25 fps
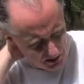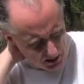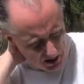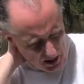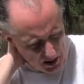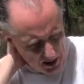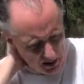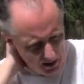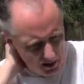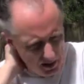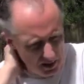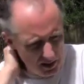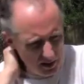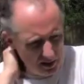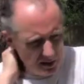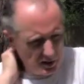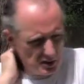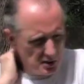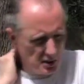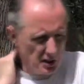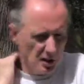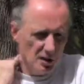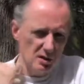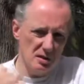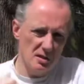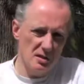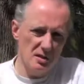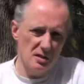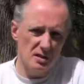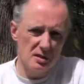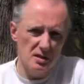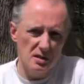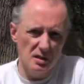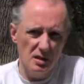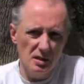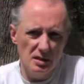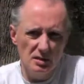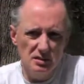Cat Lady shows are
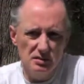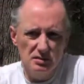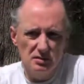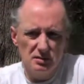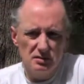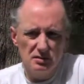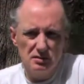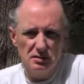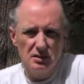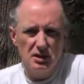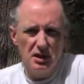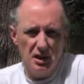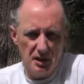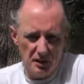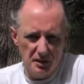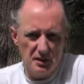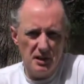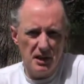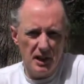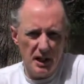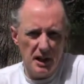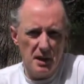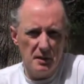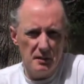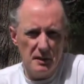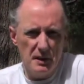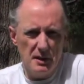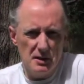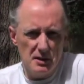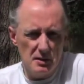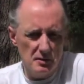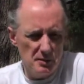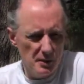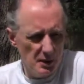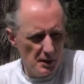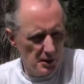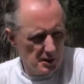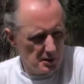still, you know, there's an
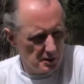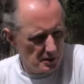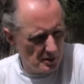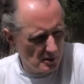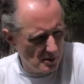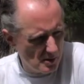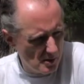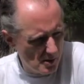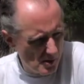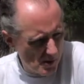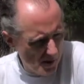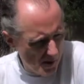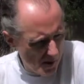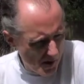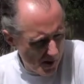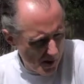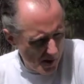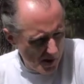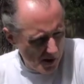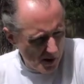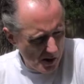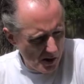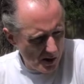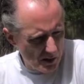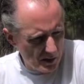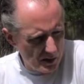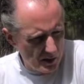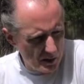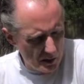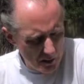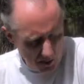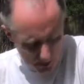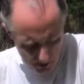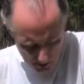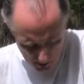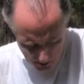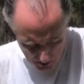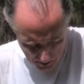animated version. There
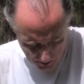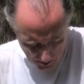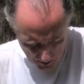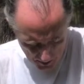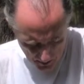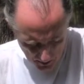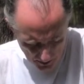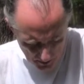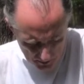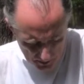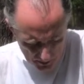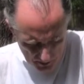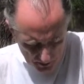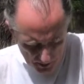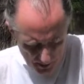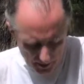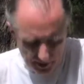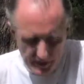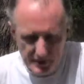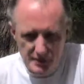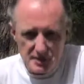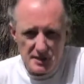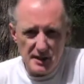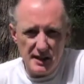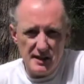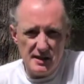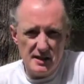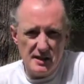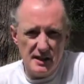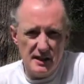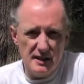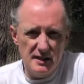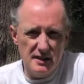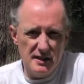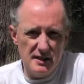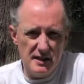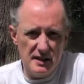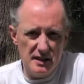was the spin-offs, they were
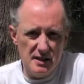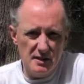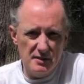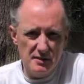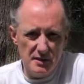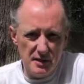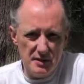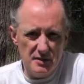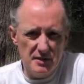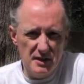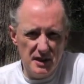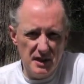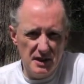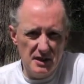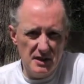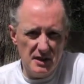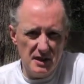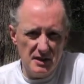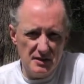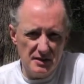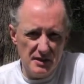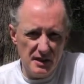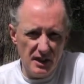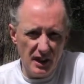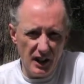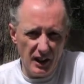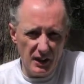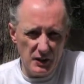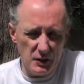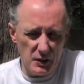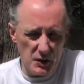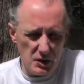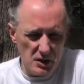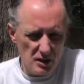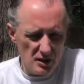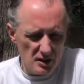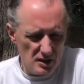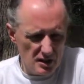translated into 15 different
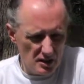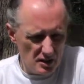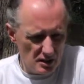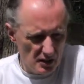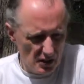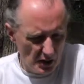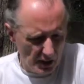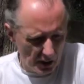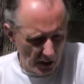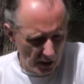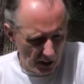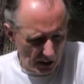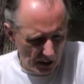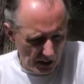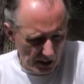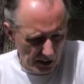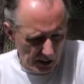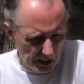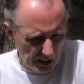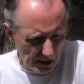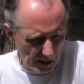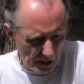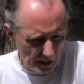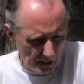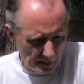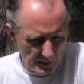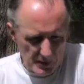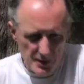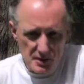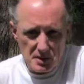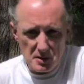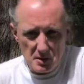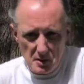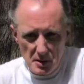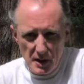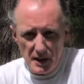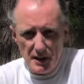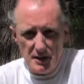languages.
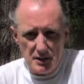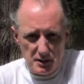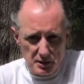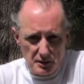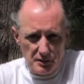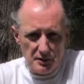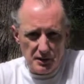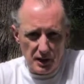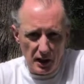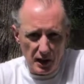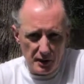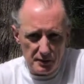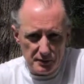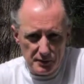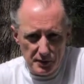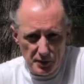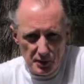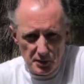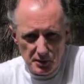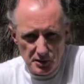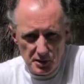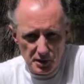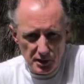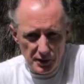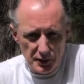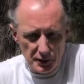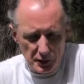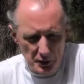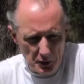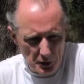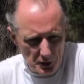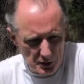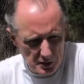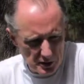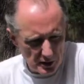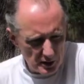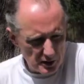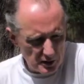There's a range of cat food she
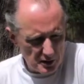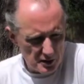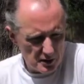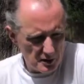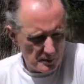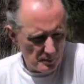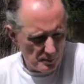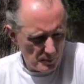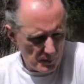endorses.